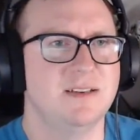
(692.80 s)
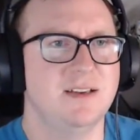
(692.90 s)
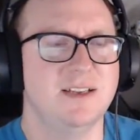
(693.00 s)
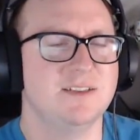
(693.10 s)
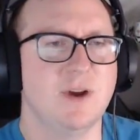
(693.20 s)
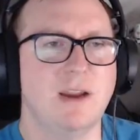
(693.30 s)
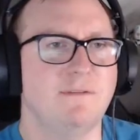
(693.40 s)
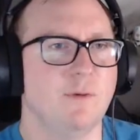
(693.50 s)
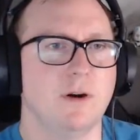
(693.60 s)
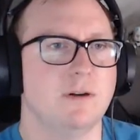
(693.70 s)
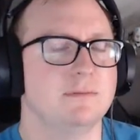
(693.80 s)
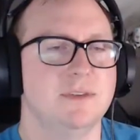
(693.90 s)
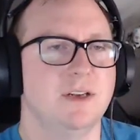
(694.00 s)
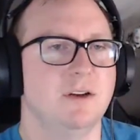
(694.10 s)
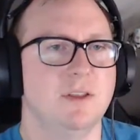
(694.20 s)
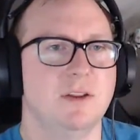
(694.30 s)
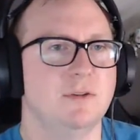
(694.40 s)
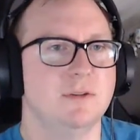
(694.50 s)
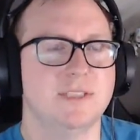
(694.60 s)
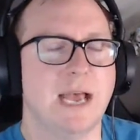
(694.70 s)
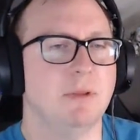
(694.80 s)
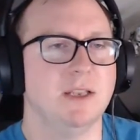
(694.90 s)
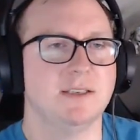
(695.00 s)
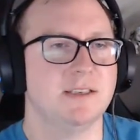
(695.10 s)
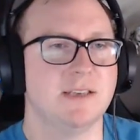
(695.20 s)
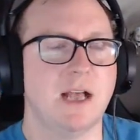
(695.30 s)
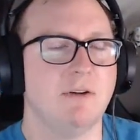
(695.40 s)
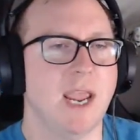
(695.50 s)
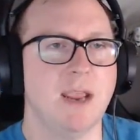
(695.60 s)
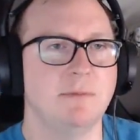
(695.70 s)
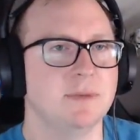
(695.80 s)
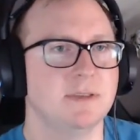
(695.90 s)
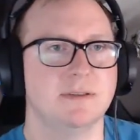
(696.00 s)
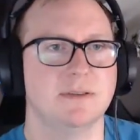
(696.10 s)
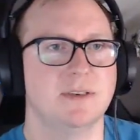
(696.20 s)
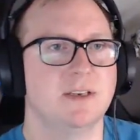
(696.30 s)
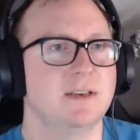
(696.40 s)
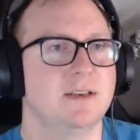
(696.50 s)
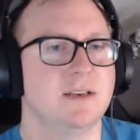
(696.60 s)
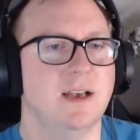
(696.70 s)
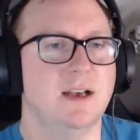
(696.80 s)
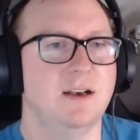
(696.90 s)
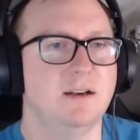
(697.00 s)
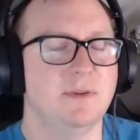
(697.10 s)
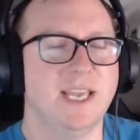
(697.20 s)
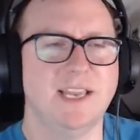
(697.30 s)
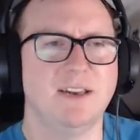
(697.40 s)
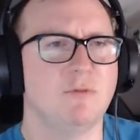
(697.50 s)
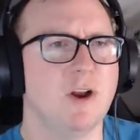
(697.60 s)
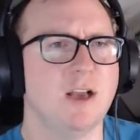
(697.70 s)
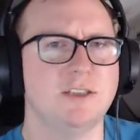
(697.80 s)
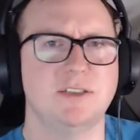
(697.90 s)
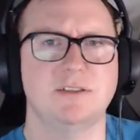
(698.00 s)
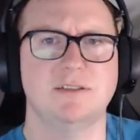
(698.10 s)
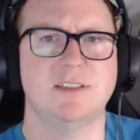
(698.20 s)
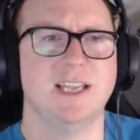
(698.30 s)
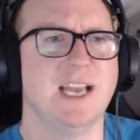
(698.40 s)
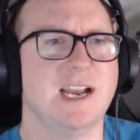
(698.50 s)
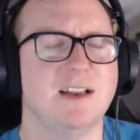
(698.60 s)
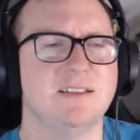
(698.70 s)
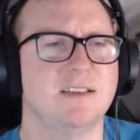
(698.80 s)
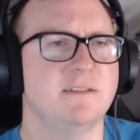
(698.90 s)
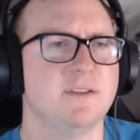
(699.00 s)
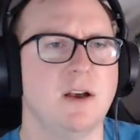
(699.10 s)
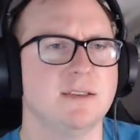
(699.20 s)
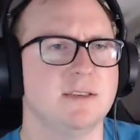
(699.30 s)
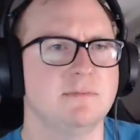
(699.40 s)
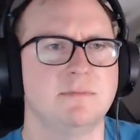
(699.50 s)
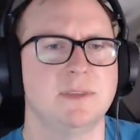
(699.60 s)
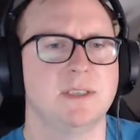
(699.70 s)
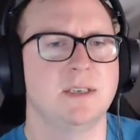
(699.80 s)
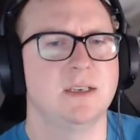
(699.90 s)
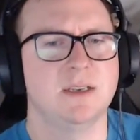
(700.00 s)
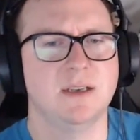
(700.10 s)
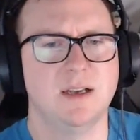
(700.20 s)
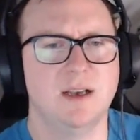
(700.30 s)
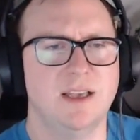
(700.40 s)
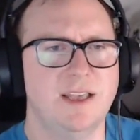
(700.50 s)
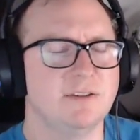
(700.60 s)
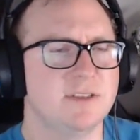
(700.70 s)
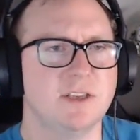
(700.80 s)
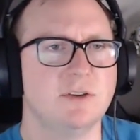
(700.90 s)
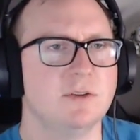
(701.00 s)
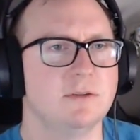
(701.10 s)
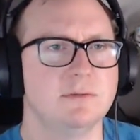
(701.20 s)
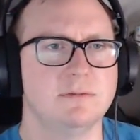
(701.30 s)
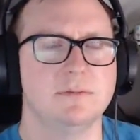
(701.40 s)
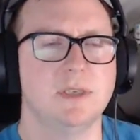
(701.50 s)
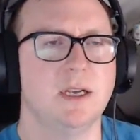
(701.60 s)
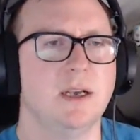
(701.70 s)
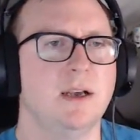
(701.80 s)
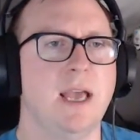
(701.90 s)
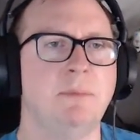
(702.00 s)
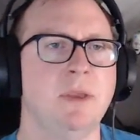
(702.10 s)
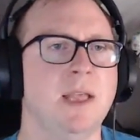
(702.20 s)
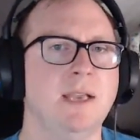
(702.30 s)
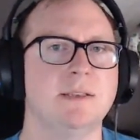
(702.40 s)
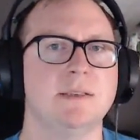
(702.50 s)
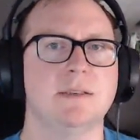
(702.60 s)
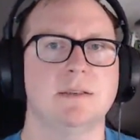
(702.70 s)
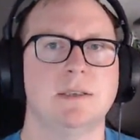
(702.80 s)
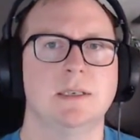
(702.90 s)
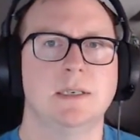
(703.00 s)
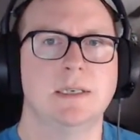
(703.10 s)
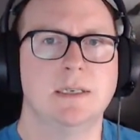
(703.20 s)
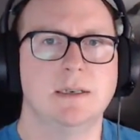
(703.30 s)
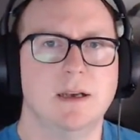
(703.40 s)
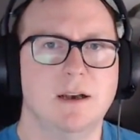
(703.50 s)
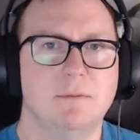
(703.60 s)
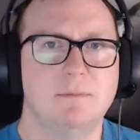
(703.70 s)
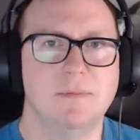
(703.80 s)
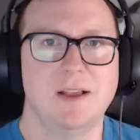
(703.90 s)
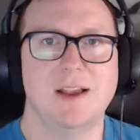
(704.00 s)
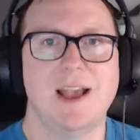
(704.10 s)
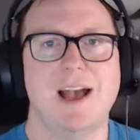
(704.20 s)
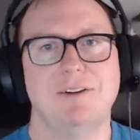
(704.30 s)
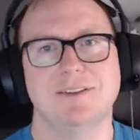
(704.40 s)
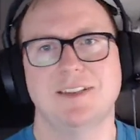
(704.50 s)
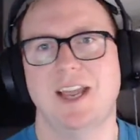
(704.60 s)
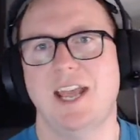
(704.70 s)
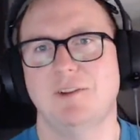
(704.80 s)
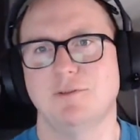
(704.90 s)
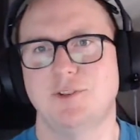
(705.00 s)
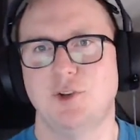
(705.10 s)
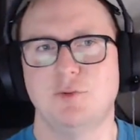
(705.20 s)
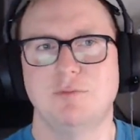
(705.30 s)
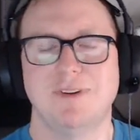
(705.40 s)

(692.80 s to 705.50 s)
it's great for, little tablet style games. Kingdom Rush, like that kind of stuff's awesome. It'll still emulate. How does it handle Doom?